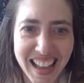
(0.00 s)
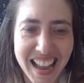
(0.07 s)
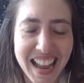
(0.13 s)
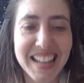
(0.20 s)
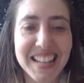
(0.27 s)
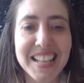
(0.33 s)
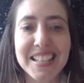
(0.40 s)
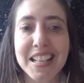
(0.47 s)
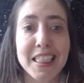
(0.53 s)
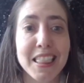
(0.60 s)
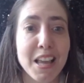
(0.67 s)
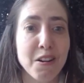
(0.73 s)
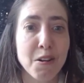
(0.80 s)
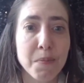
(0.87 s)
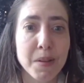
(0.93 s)
And as a
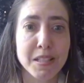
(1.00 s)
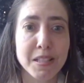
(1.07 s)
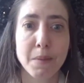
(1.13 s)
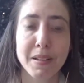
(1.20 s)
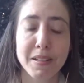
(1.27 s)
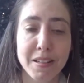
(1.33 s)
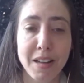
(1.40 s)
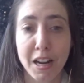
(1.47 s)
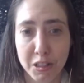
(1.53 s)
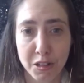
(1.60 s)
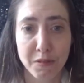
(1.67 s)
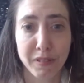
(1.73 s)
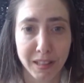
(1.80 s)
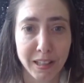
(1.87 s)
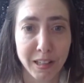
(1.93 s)
therapist, I'm a doctor
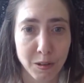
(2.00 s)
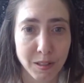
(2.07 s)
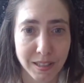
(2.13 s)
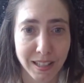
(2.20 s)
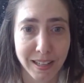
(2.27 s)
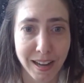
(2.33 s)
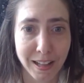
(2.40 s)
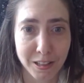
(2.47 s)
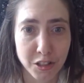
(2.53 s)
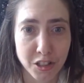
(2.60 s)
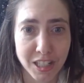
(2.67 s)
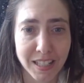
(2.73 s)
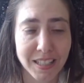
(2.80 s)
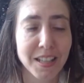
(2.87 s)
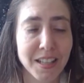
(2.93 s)
of clinical psychology.